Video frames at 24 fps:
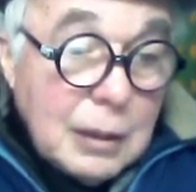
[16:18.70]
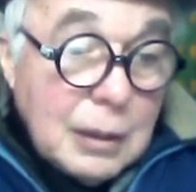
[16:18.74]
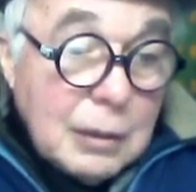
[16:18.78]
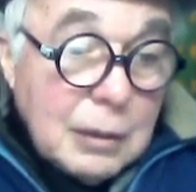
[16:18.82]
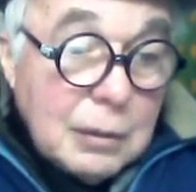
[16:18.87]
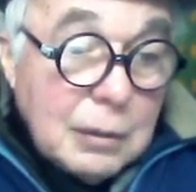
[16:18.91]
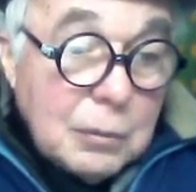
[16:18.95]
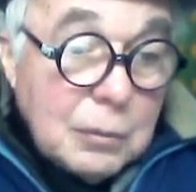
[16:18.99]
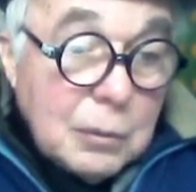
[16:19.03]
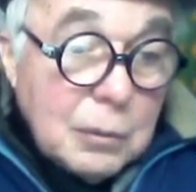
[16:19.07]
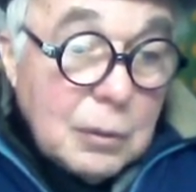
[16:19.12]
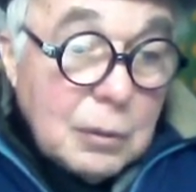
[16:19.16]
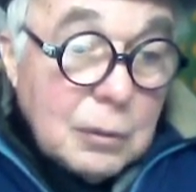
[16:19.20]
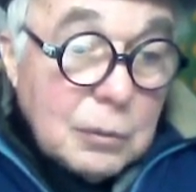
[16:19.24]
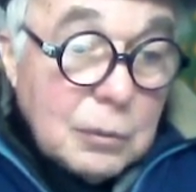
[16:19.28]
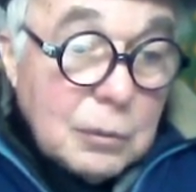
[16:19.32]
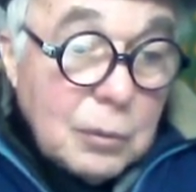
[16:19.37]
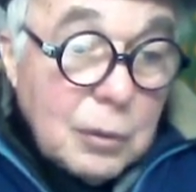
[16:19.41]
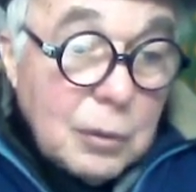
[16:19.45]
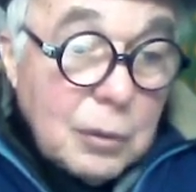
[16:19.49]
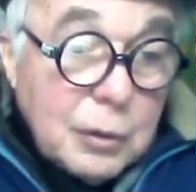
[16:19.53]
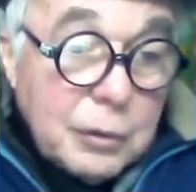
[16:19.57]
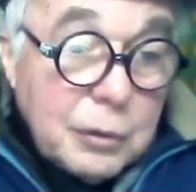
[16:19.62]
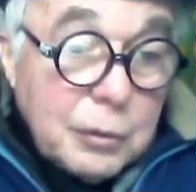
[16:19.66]
World
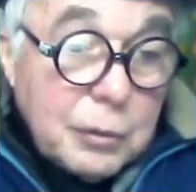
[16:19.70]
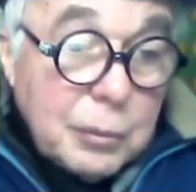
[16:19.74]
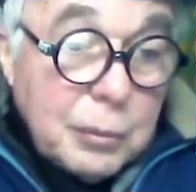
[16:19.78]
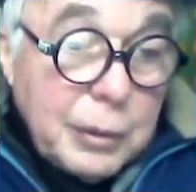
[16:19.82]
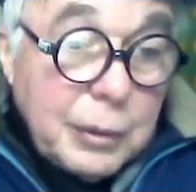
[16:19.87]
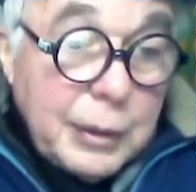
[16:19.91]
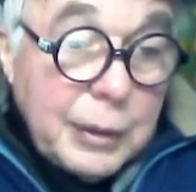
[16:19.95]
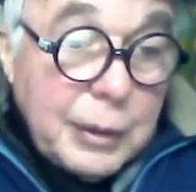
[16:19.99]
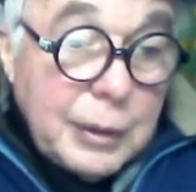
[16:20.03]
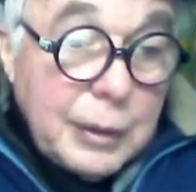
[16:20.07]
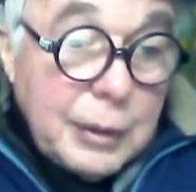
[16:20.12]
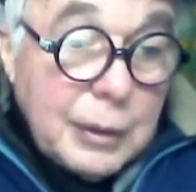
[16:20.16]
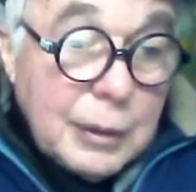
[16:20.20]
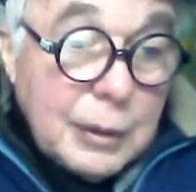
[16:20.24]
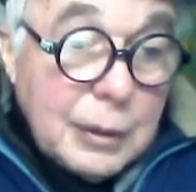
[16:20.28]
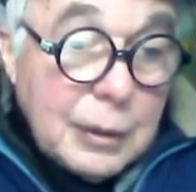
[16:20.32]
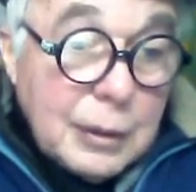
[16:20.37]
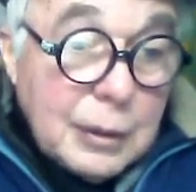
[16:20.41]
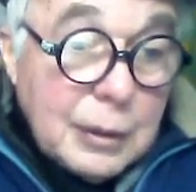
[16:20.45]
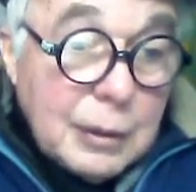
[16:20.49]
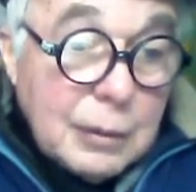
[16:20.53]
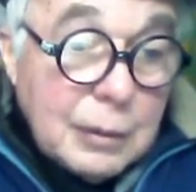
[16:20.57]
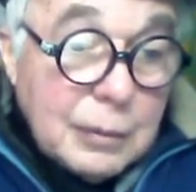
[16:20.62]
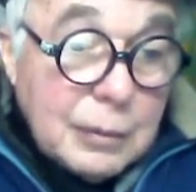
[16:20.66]
War Three.
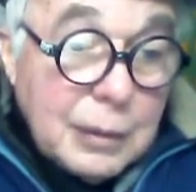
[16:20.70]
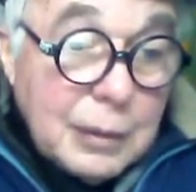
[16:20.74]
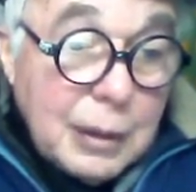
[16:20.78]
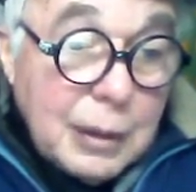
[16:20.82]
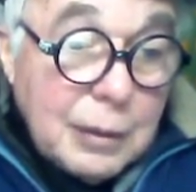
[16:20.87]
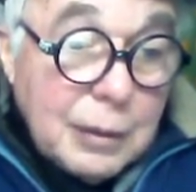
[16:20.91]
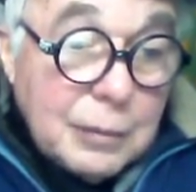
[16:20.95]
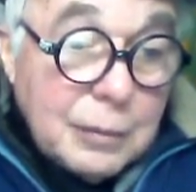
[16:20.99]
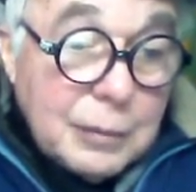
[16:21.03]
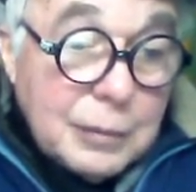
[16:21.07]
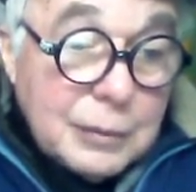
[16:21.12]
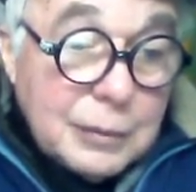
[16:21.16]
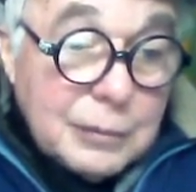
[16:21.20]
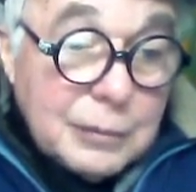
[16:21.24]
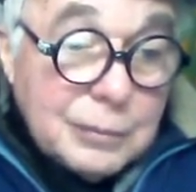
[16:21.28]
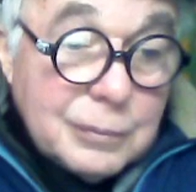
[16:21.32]
Uh, now, what